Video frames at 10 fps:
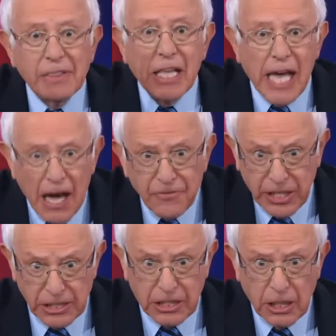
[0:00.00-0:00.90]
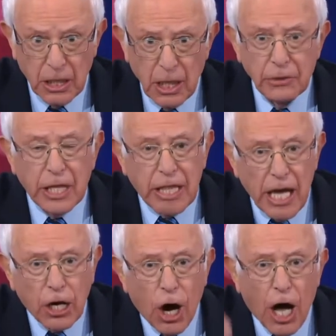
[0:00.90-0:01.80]
the evidence that their
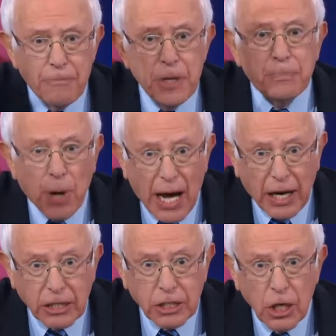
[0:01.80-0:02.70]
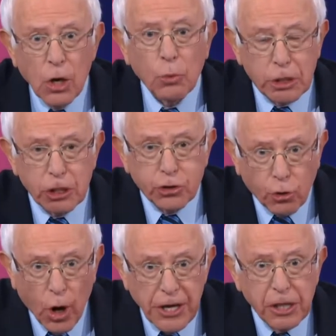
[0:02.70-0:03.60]
carbon products were
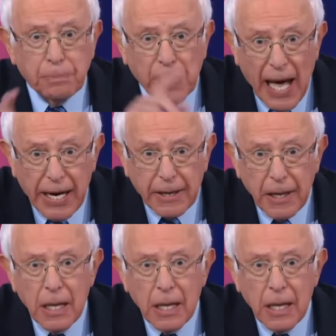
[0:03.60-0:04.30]
destroying the planet.